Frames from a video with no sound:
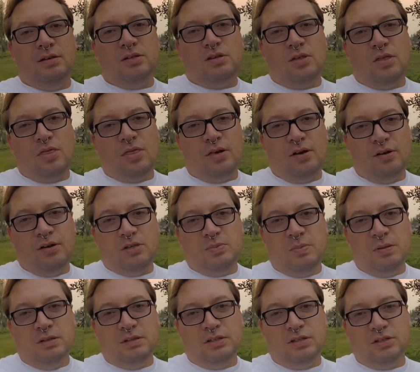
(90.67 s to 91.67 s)
And so the
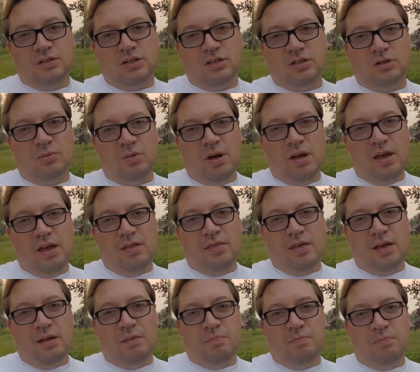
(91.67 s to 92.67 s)
theory is built in such a
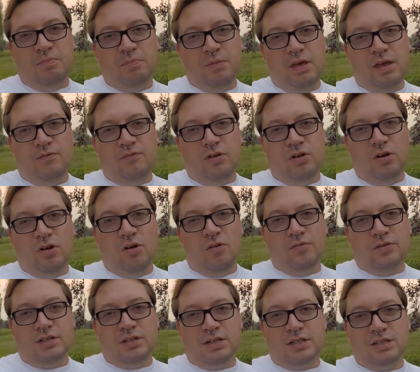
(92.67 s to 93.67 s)
way that if you
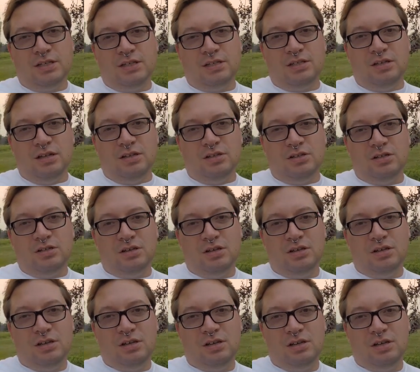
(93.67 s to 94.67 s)
know of its existence,